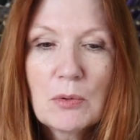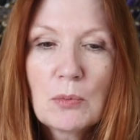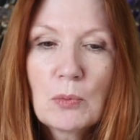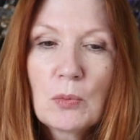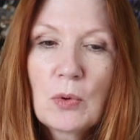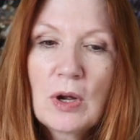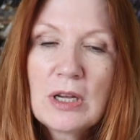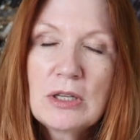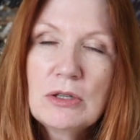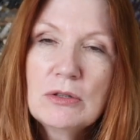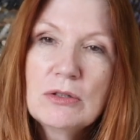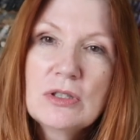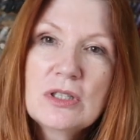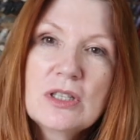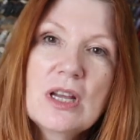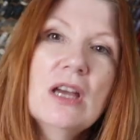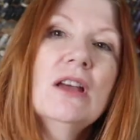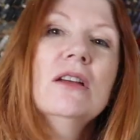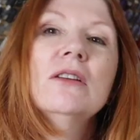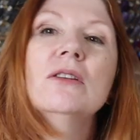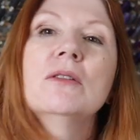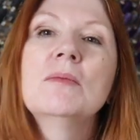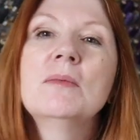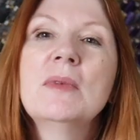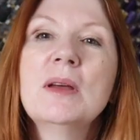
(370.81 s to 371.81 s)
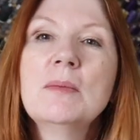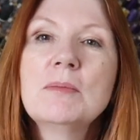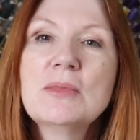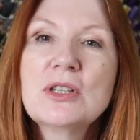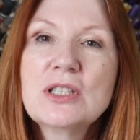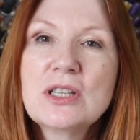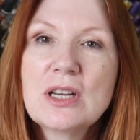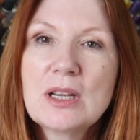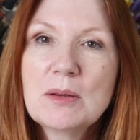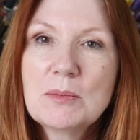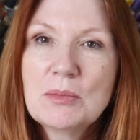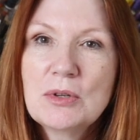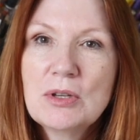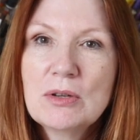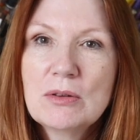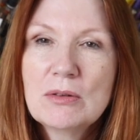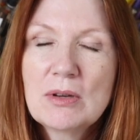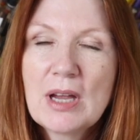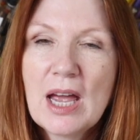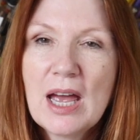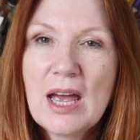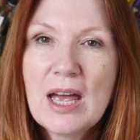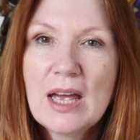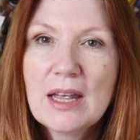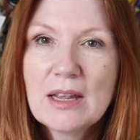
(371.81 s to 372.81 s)
When you start your membership, you
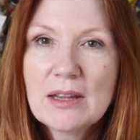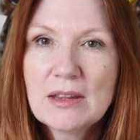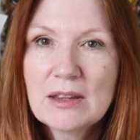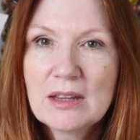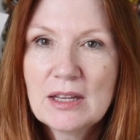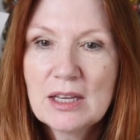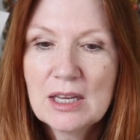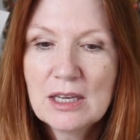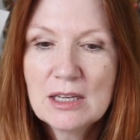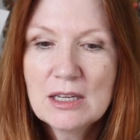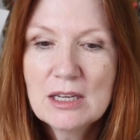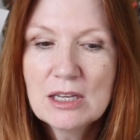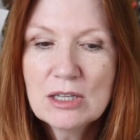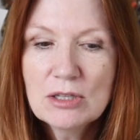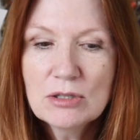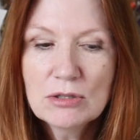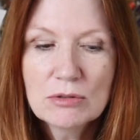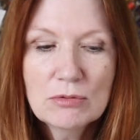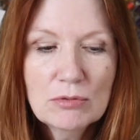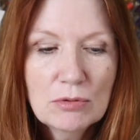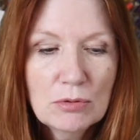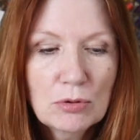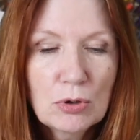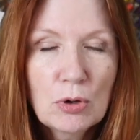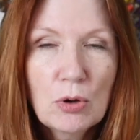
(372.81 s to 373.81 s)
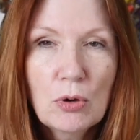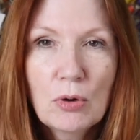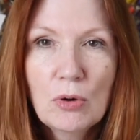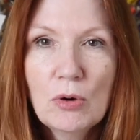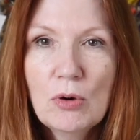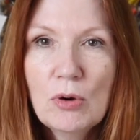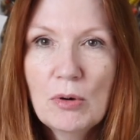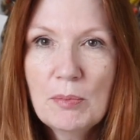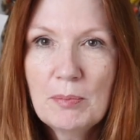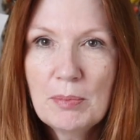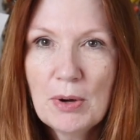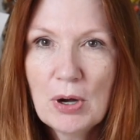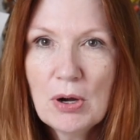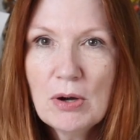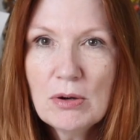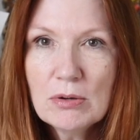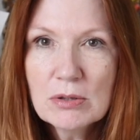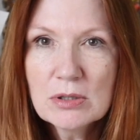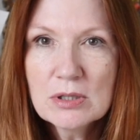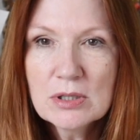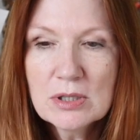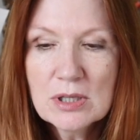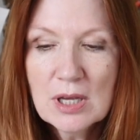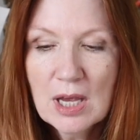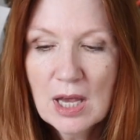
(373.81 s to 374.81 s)
get the initial core
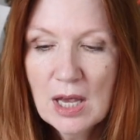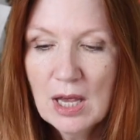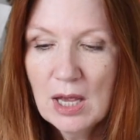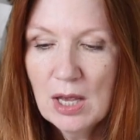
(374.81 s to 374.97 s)
box,